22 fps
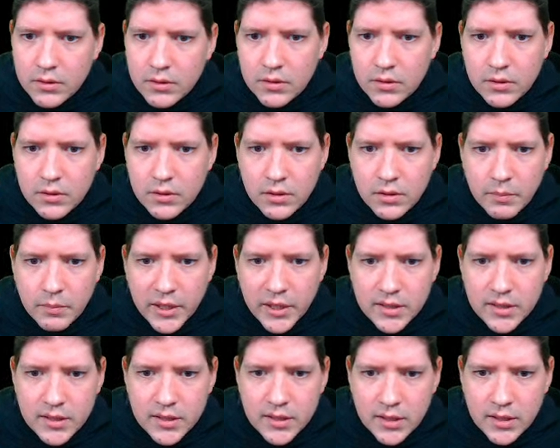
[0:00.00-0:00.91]
Makes
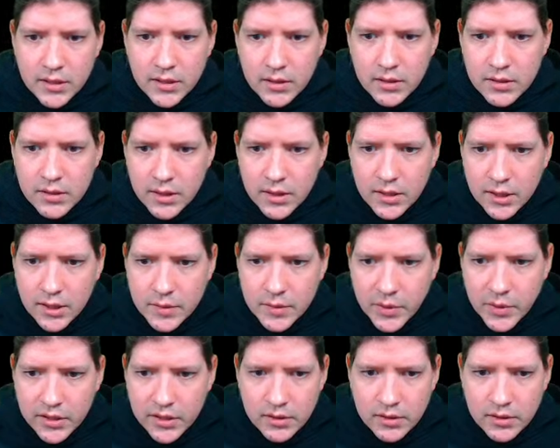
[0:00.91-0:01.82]
sense.
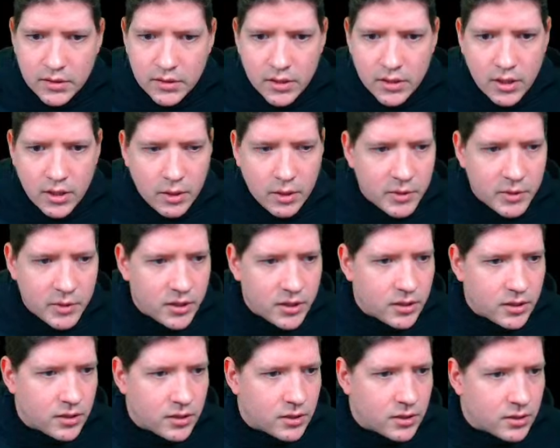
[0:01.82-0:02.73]
Unexpected
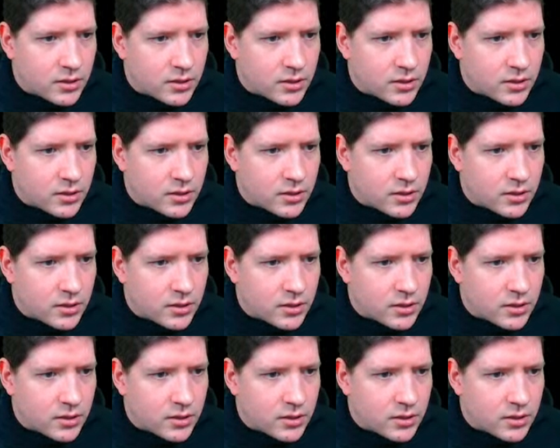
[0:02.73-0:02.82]
comma